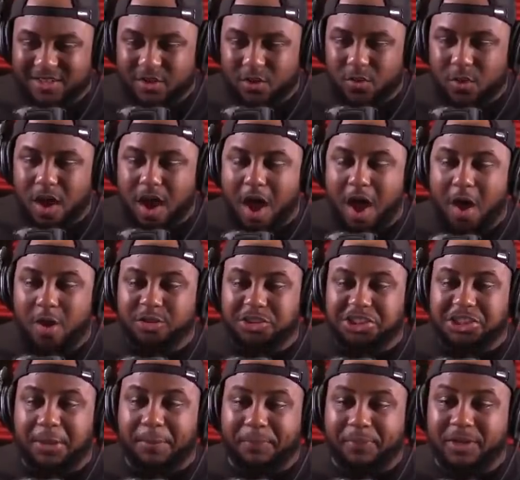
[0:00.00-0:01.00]
my Whoa,
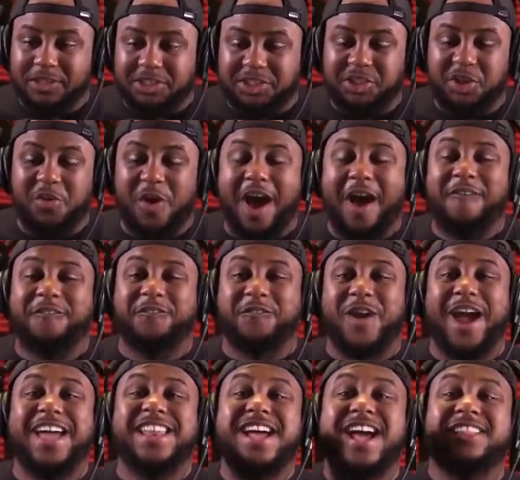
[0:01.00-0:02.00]
she pushed you off
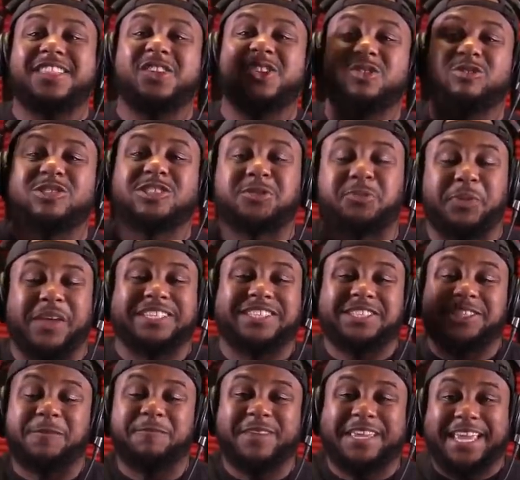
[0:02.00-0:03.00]
right after you spent
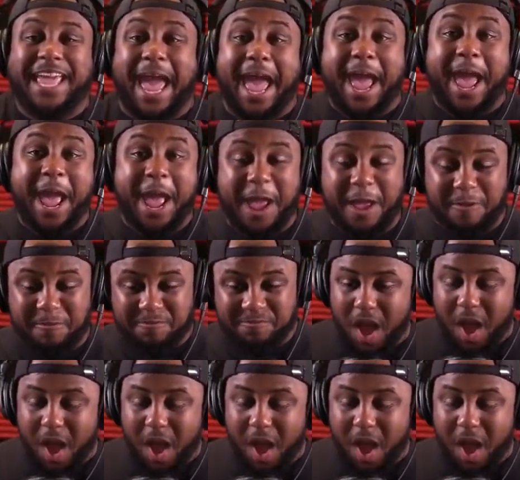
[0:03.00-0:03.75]
some games.